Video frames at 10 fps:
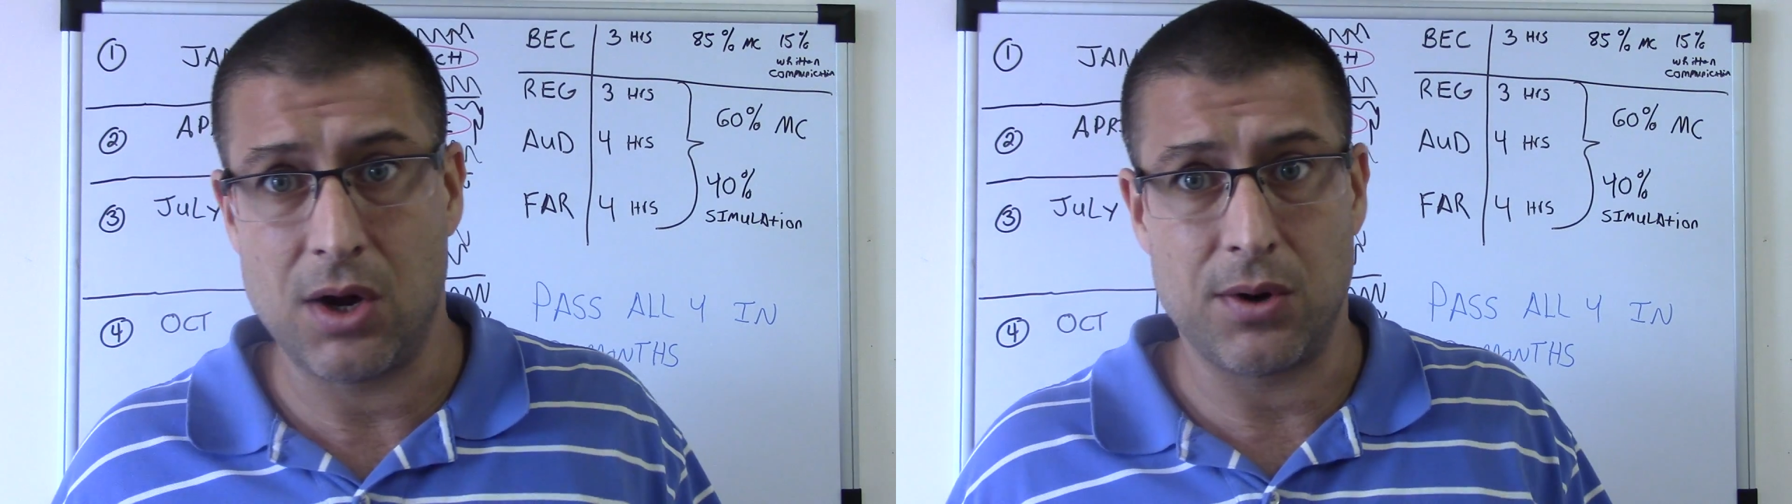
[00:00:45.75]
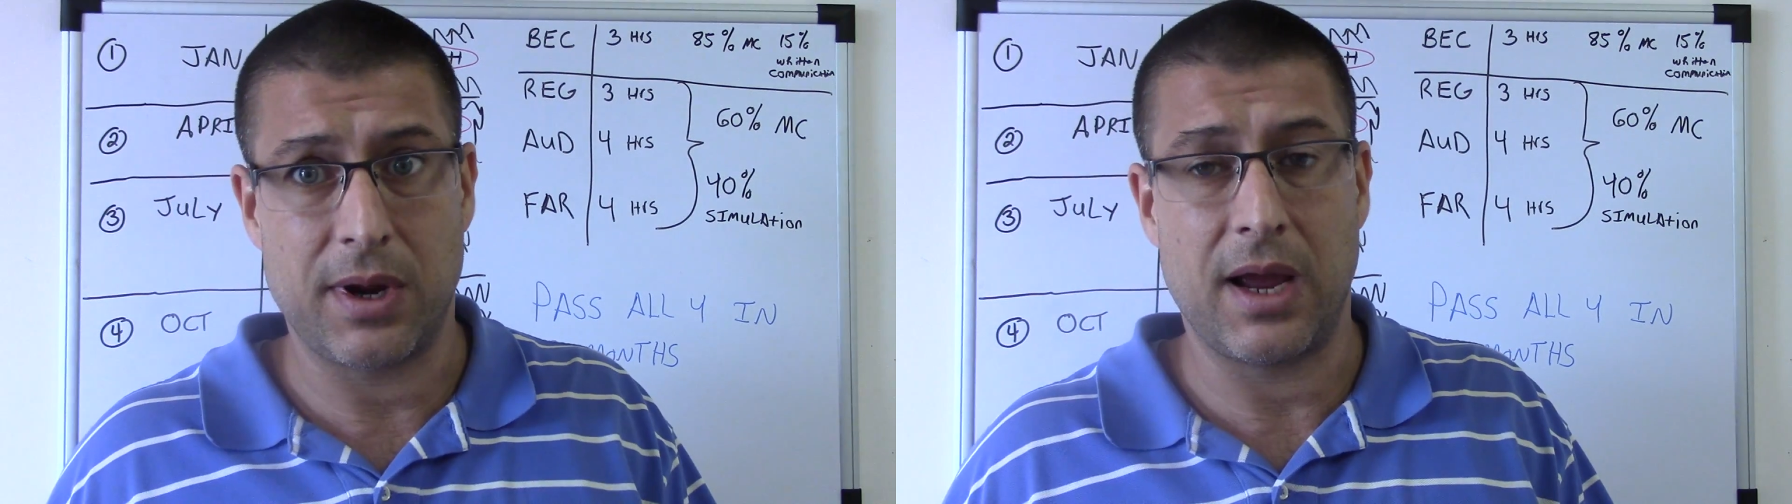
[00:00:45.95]

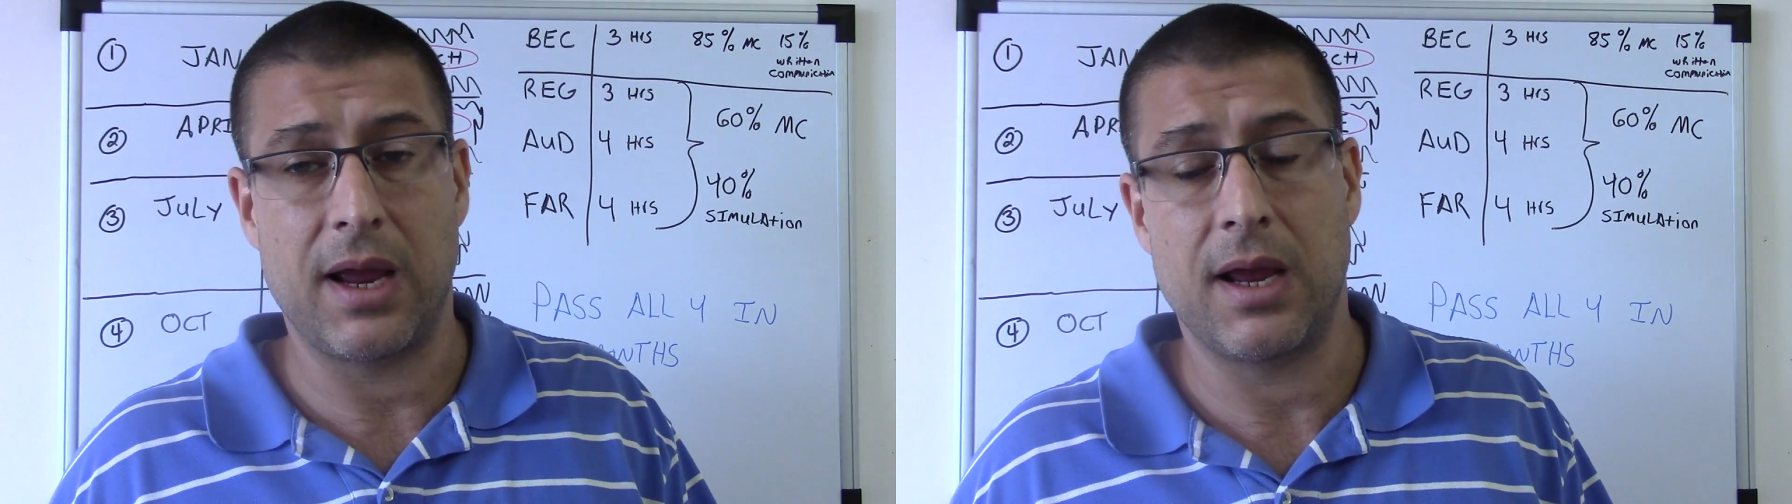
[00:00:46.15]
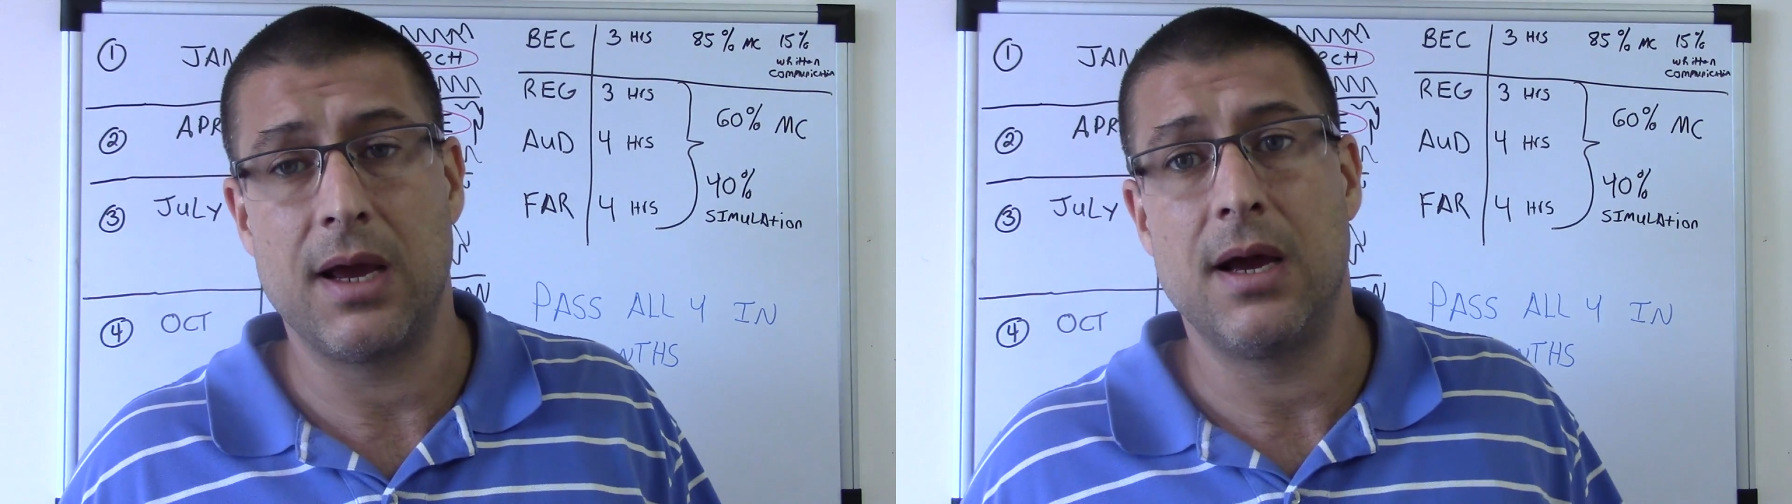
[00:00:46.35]

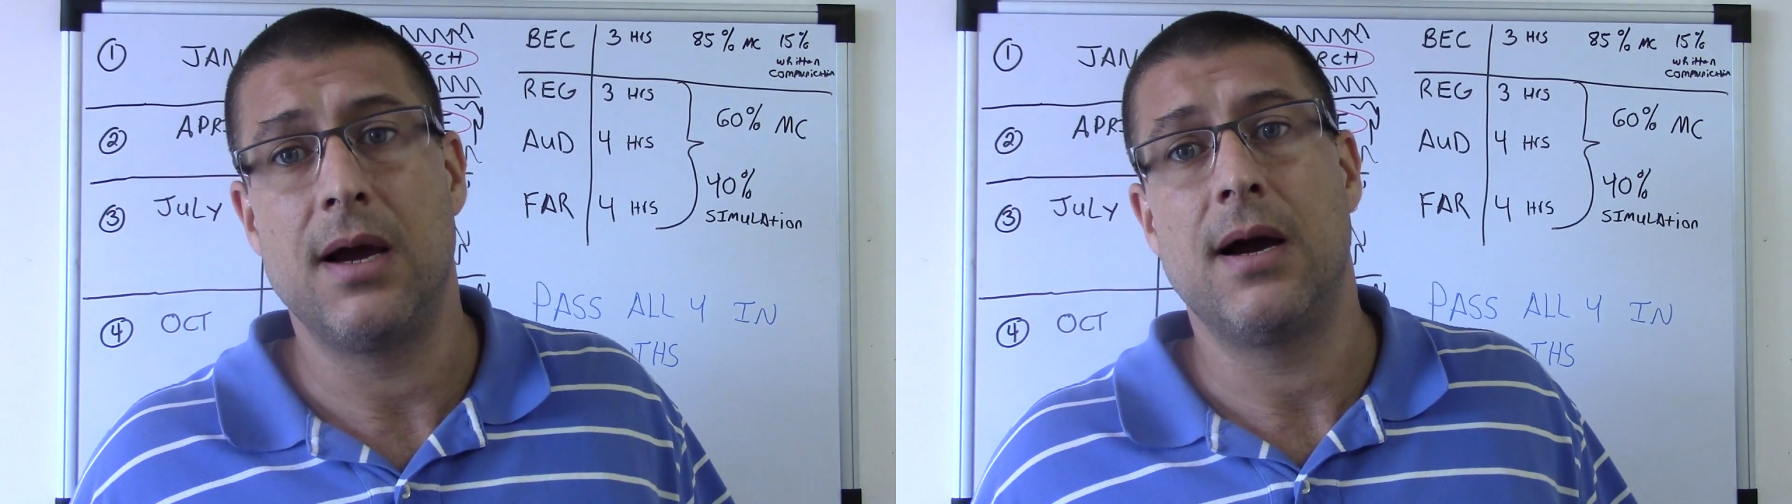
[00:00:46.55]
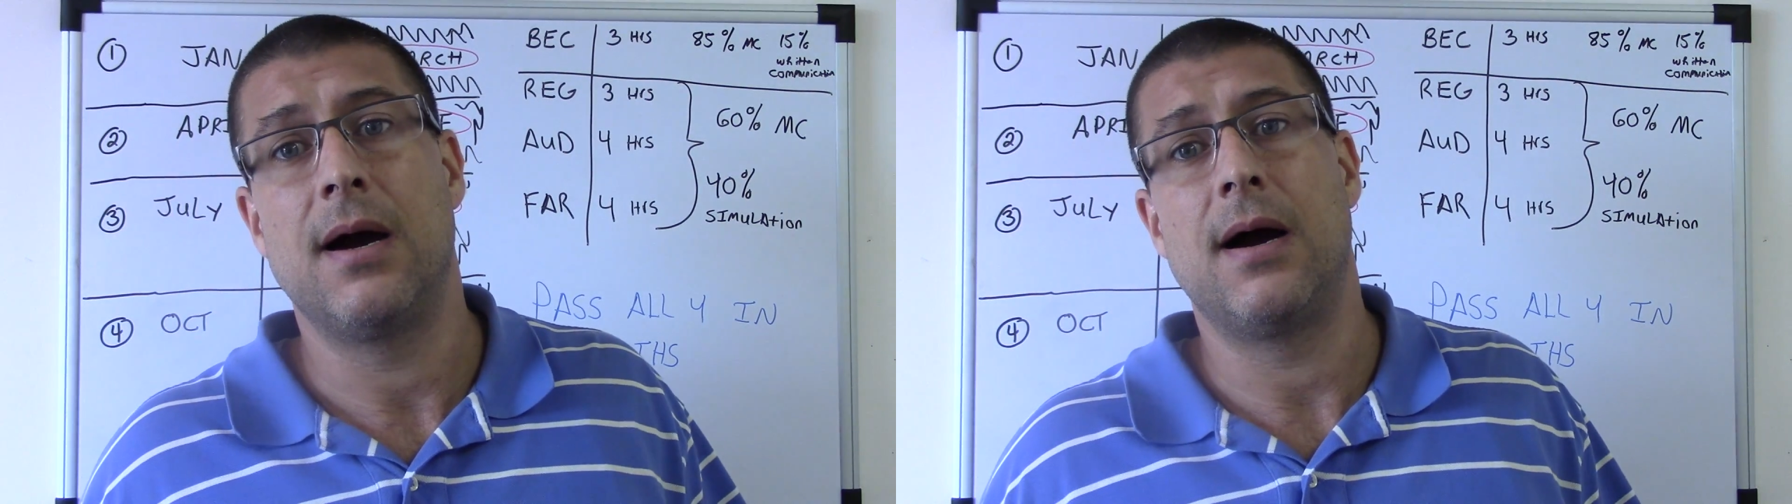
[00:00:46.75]
Okay.
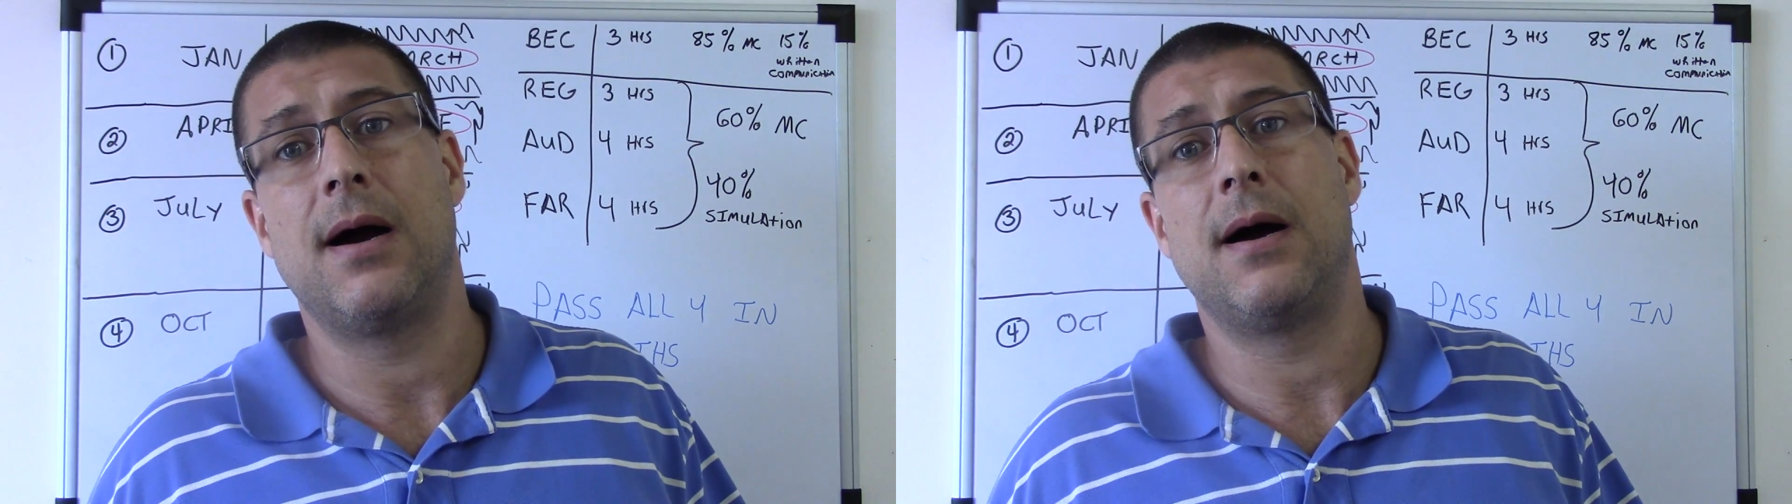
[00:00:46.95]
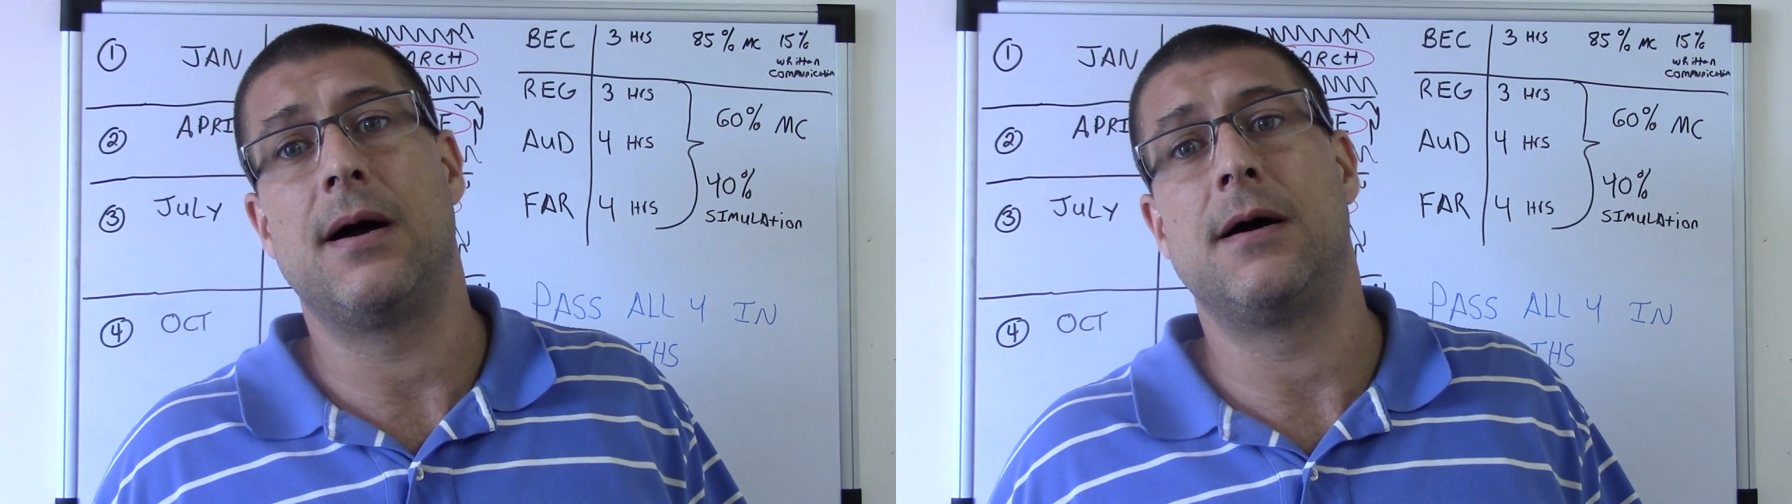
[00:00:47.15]

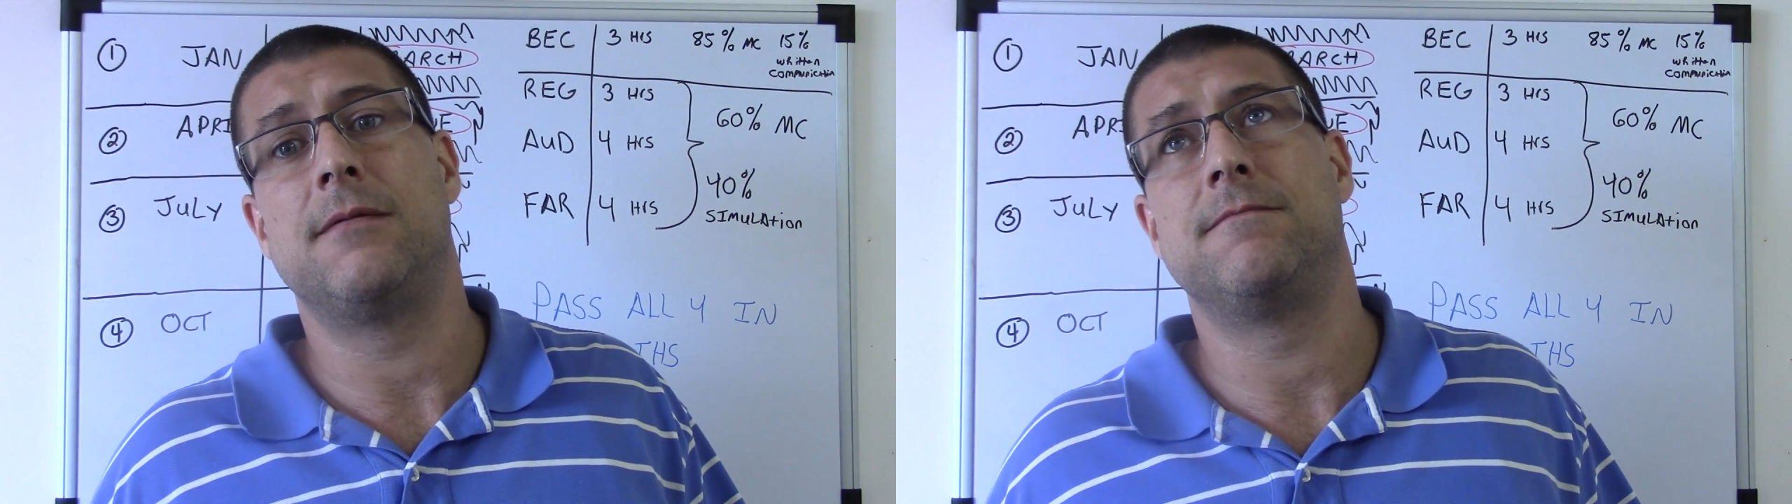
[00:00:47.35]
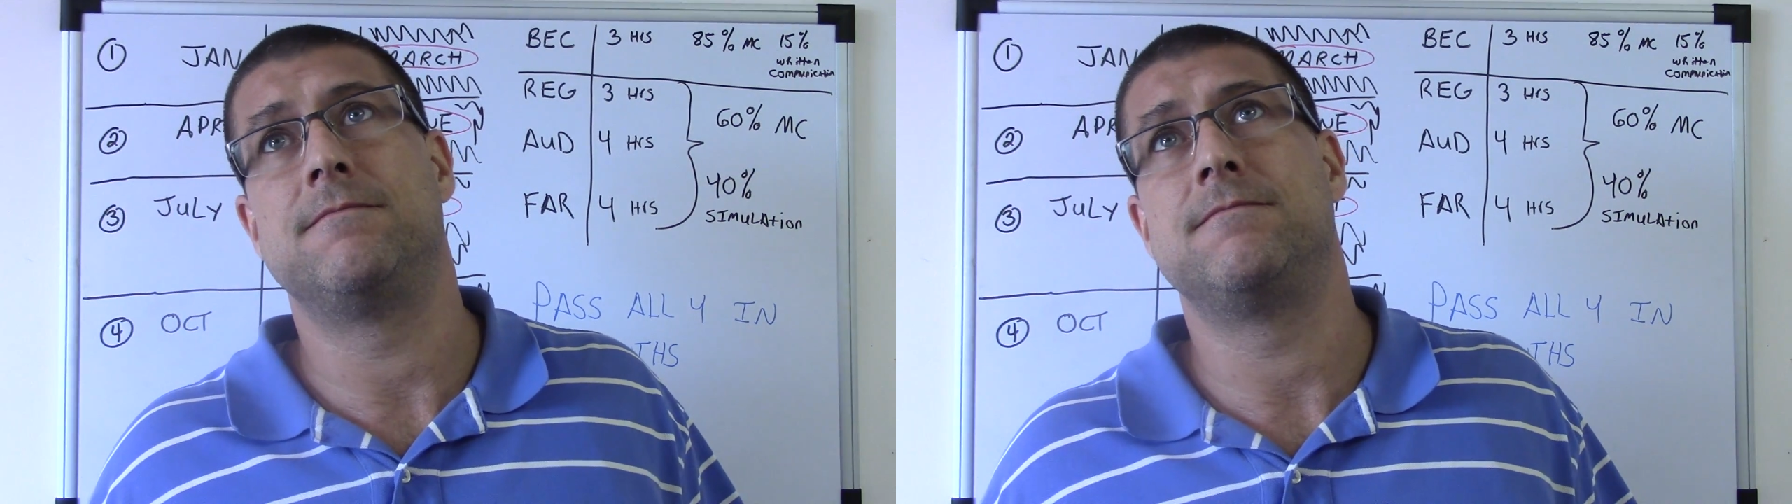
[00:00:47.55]

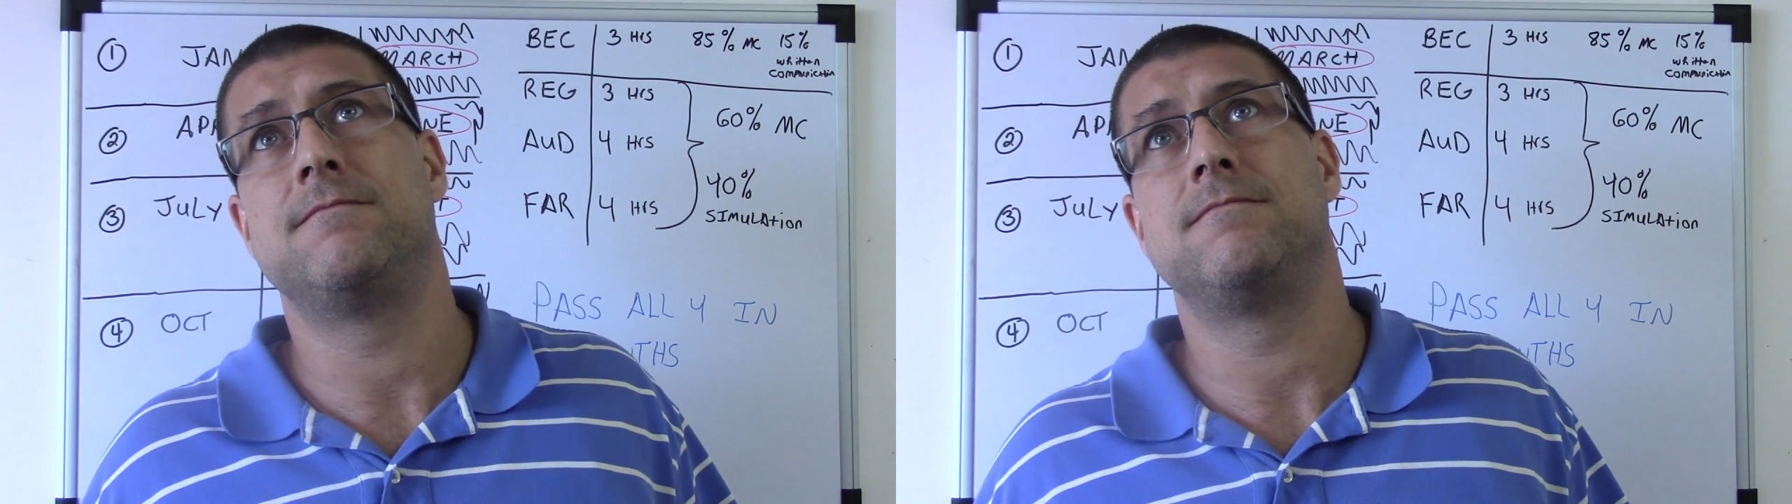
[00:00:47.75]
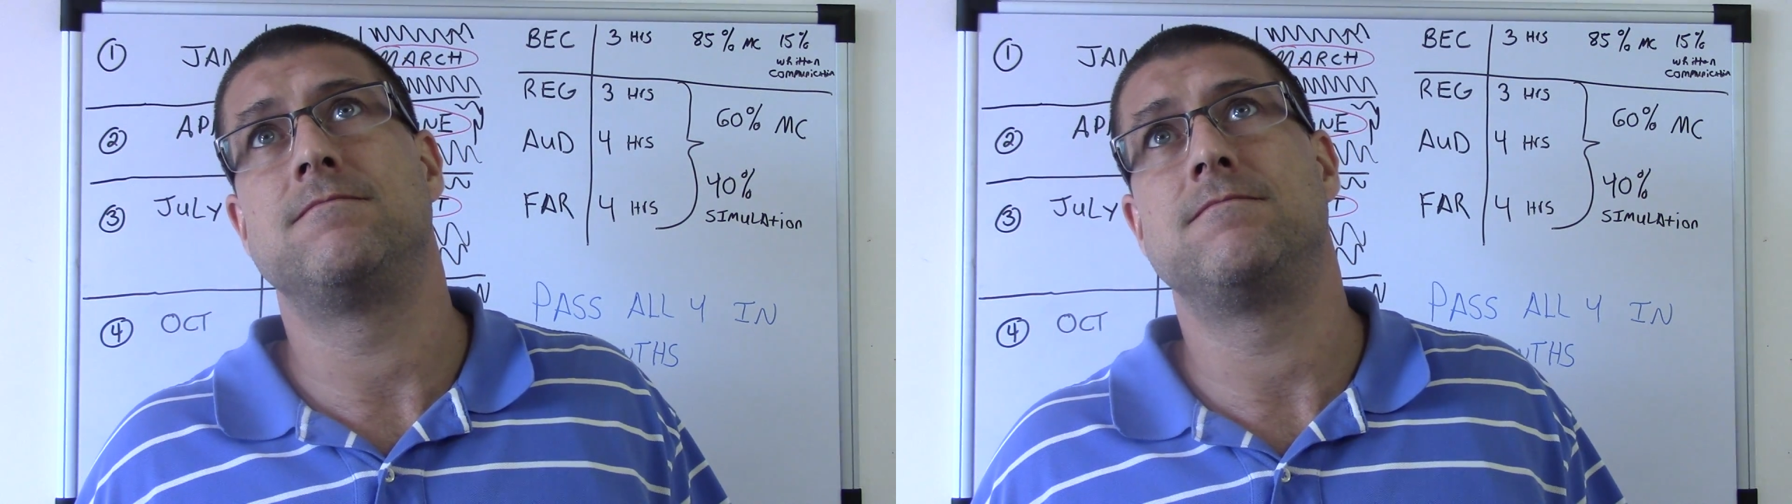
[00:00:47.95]
Um,